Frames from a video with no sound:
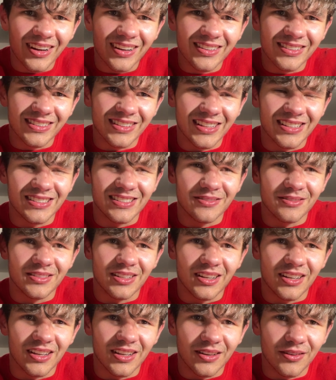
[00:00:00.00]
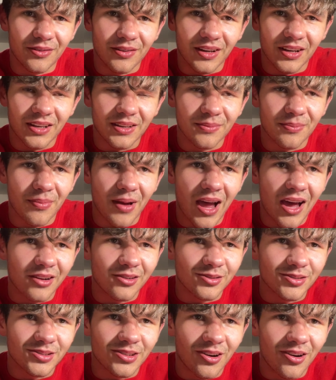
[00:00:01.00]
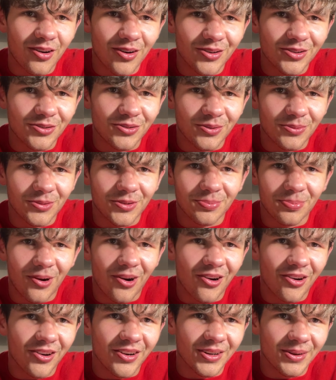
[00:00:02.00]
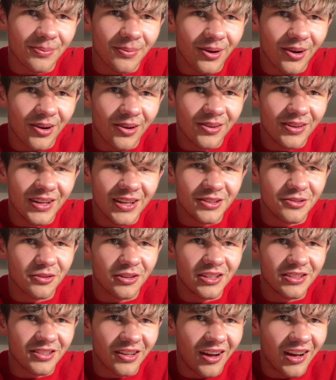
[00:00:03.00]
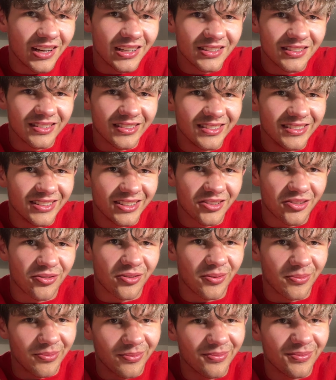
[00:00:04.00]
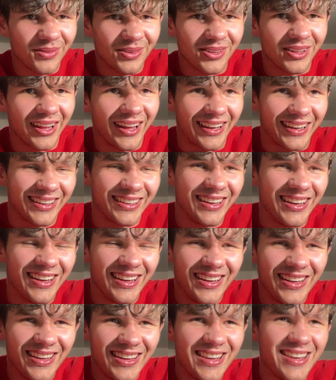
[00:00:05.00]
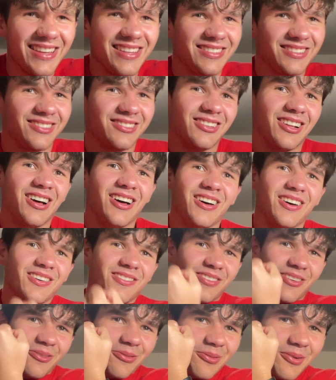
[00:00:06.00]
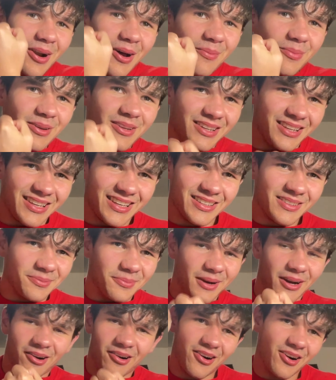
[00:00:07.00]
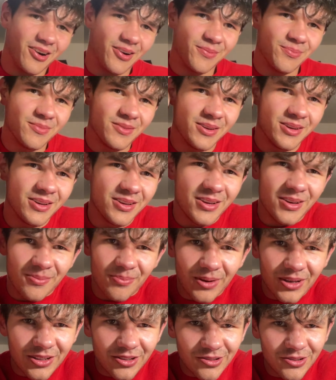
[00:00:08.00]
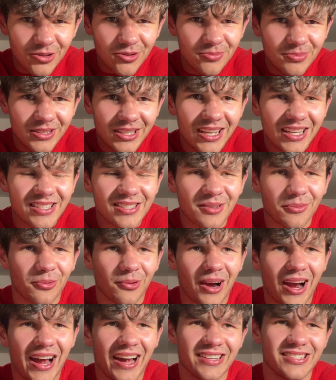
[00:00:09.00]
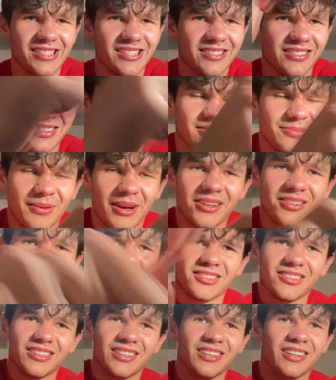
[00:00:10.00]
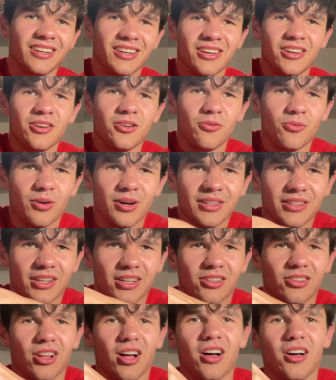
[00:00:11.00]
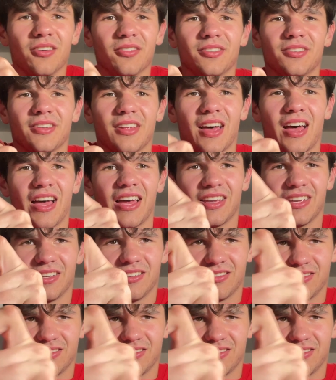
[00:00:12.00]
The, the fucking battle scars from sparring, bro. It's, it's honestly just from, like, his glove rubbing against my arm. But you do begin some rashes, especially when the gloves that